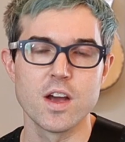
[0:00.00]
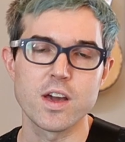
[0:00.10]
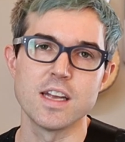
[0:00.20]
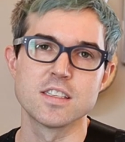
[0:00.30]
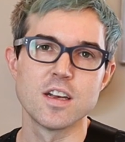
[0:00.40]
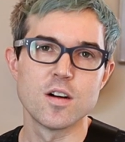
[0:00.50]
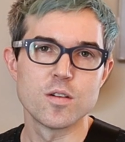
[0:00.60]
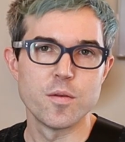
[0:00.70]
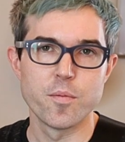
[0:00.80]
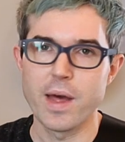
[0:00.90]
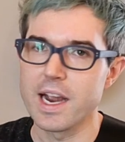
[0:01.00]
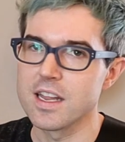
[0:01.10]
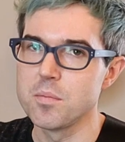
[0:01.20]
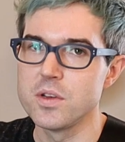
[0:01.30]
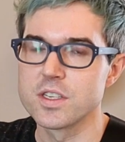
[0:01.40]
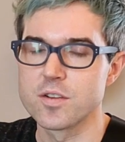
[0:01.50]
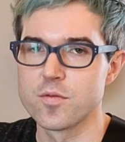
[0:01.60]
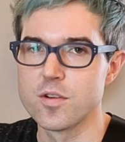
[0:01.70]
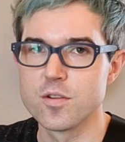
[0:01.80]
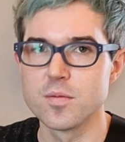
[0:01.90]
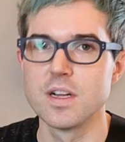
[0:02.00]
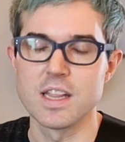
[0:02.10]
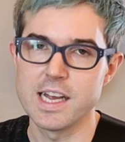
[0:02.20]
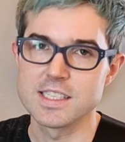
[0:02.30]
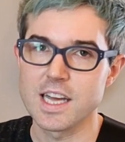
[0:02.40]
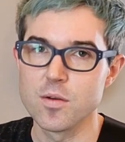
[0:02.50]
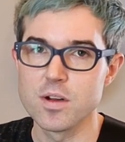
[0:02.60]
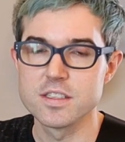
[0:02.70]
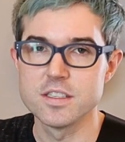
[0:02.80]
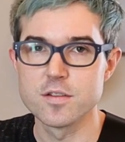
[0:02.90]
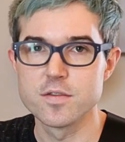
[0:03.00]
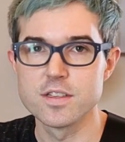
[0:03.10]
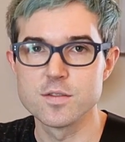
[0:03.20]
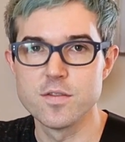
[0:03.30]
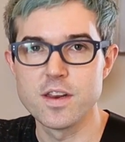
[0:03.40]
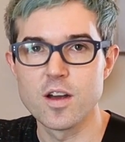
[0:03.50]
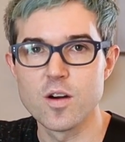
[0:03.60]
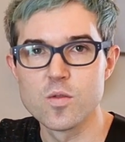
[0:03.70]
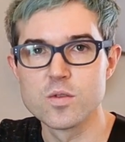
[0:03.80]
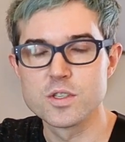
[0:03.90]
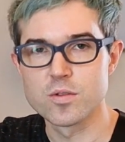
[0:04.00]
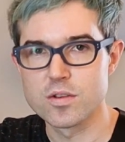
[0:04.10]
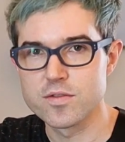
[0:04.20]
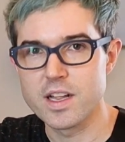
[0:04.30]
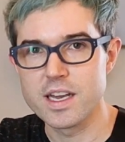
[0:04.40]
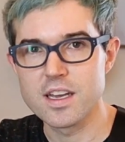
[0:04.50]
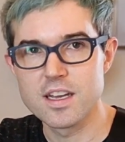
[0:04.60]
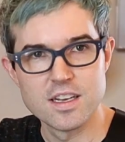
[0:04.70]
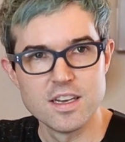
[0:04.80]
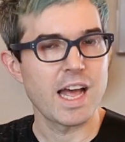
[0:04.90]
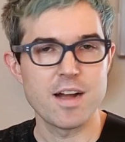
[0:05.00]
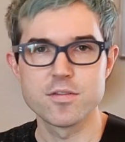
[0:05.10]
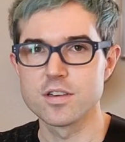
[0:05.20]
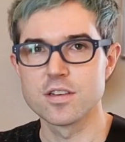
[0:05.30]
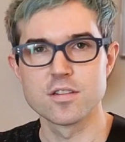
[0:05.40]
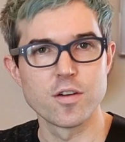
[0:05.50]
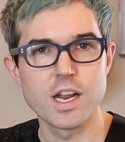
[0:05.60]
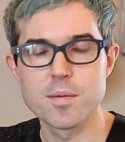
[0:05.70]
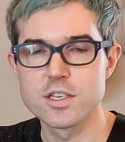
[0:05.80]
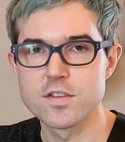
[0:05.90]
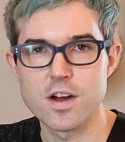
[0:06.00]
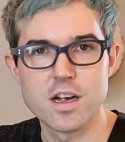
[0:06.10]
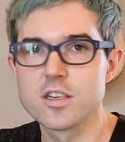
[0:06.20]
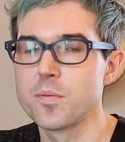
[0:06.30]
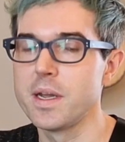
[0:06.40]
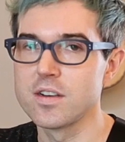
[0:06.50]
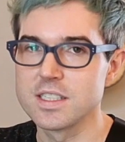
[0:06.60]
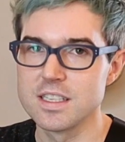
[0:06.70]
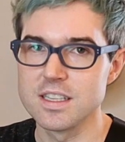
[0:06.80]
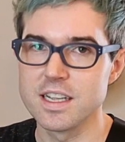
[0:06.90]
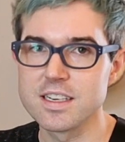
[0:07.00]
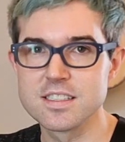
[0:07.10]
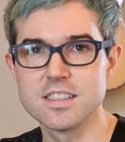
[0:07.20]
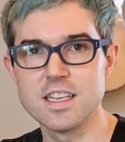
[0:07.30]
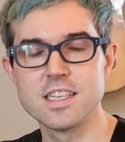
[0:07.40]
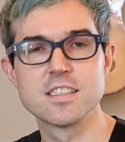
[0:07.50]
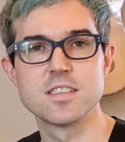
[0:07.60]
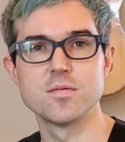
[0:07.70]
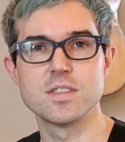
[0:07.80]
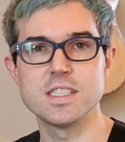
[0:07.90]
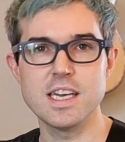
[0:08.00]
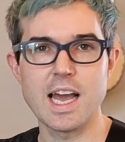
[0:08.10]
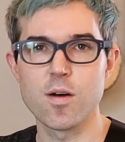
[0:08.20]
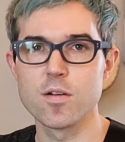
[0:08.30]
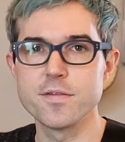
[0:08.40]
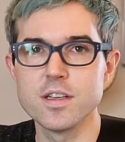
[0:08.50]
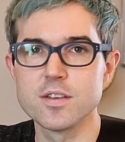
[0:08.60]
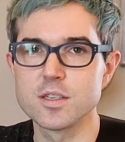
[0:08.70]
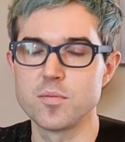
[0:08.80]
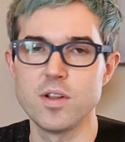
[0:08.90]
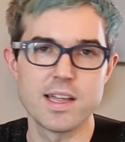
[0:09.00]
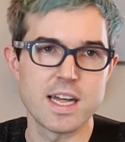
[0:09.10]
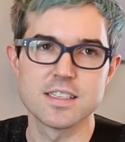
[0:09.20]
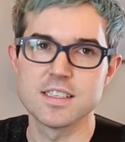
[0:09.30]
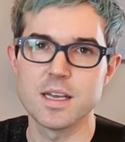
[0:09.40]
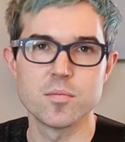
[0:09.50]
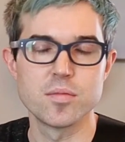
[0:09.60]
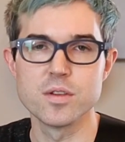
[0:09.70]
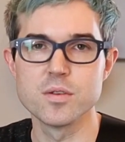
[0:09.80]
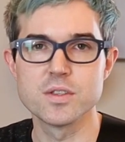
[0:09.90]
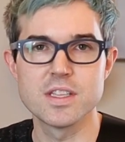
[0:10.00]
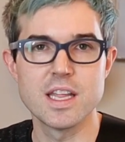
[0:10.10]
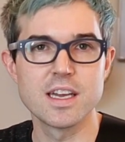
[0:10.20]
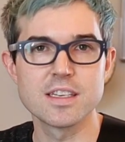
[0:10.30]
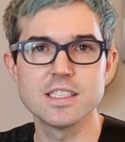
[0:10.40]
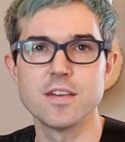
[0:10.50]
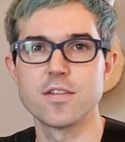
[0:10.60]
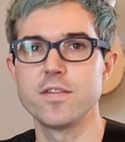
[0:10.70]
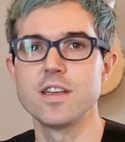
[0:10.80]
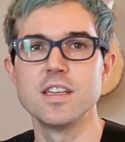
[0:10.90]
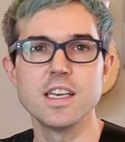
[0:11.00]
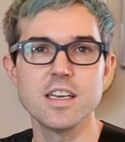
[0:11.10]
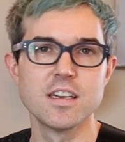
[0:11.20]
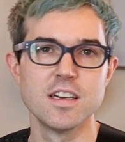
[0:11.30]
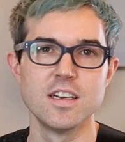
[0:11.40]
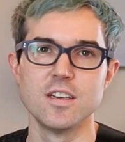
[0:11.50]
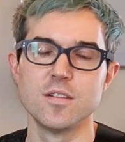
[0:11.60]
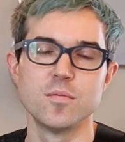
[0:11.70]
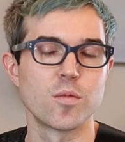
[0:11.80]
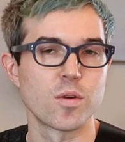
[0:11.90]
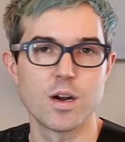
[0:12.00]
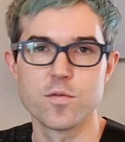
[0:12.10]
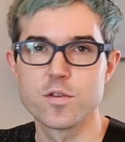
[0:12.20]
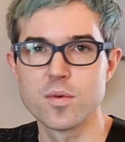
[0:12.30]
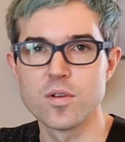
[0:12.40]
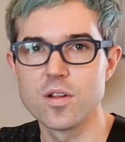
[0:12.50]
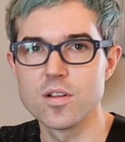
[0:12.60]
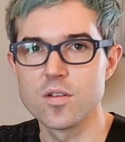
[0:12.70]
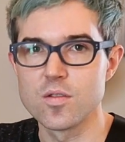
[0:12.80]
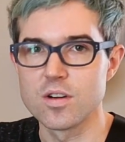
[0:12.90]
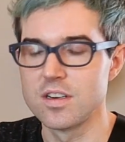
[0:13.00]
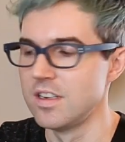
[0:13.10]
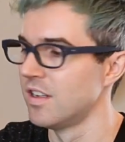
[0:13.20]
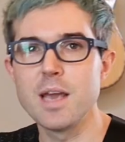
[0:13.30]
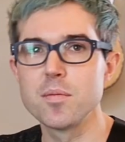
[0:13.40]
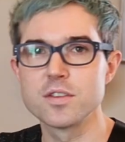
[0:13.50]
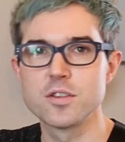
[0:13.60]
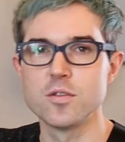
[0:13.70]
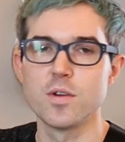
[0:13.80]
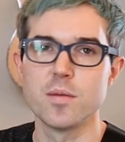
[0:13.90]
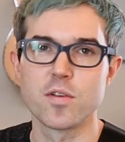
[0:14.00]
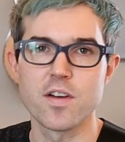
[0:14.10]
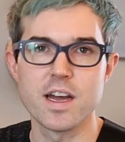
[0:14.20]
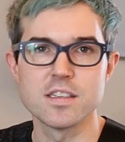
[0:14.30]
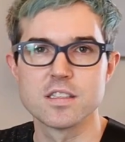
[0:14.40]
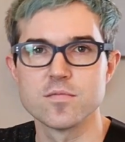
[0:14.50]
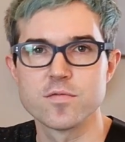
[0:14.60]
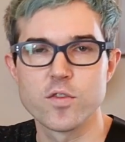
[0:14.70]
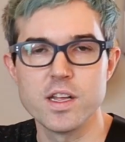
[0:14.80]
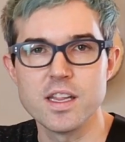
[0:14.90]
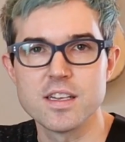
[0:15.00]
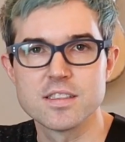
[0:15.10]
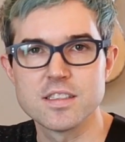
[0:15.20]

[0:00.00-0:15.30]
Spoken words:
Okay, so back in the music room, the last thing I wanted to do for this video was sort of like after learning a bunch of Oscar Peterson licks, let's see how it feels to play that same blues thing, see if I feel any more comfortable or able to improvise freely.